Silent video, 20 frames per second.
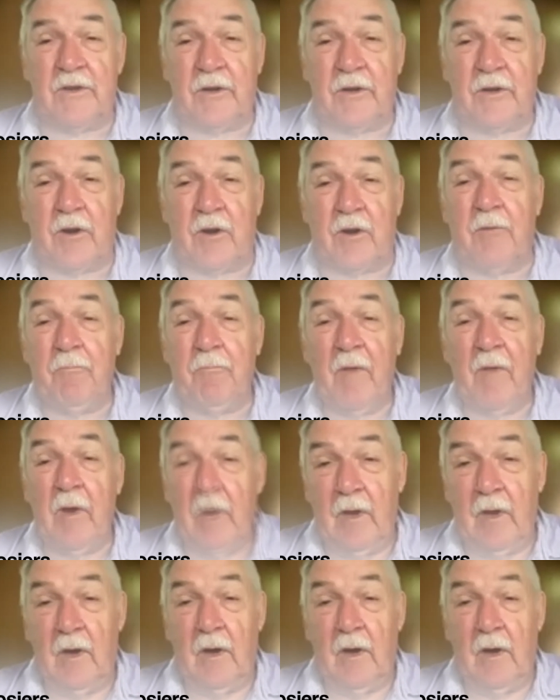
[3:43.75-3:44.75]
to her,
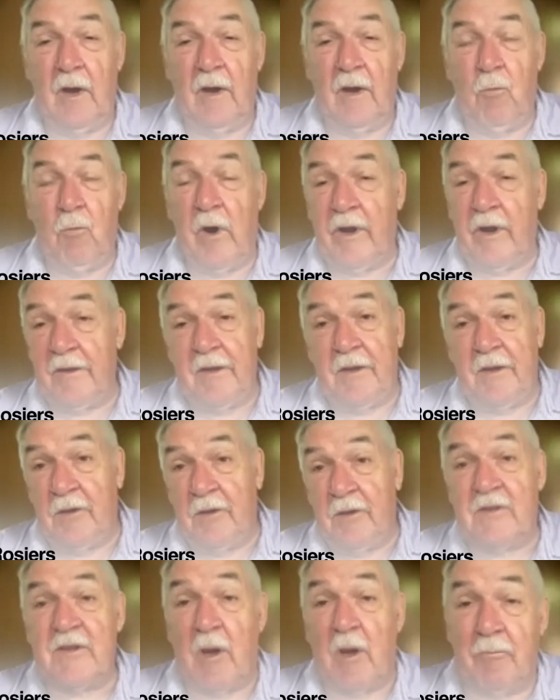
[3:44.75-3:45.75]
I wanted to
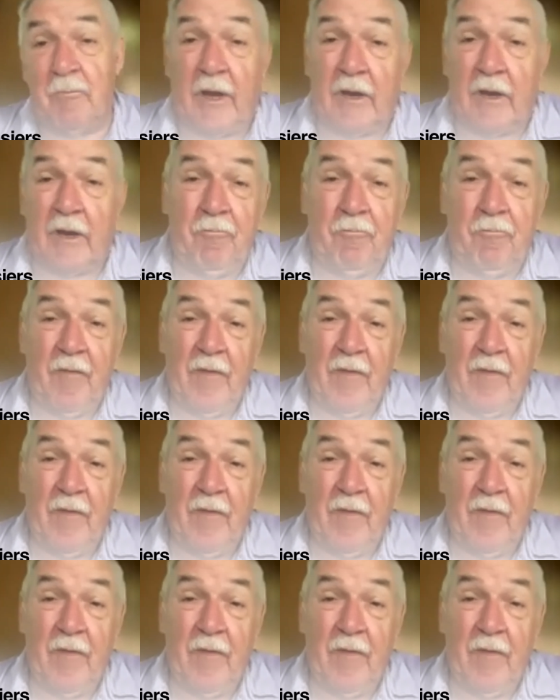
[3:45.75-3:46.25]
do something.